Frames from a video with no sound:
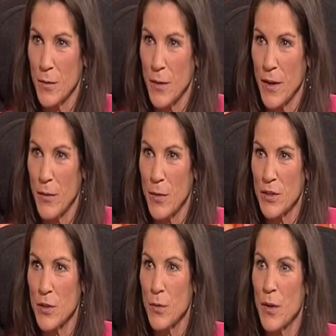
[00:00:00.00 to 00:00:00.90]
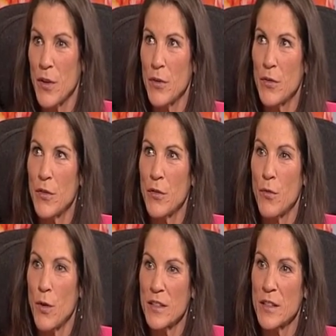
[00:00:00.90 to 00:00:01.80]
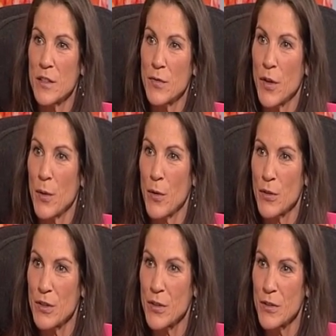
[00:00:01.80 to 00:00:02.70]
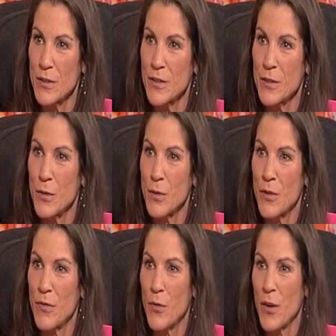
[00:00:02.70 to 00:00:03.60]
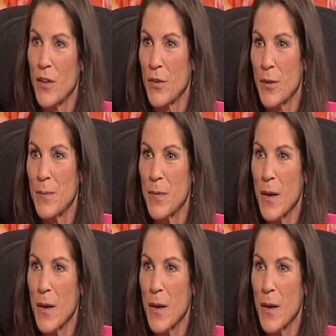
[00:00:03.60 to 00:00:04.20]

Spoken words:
which are when you do voices for commercials or for other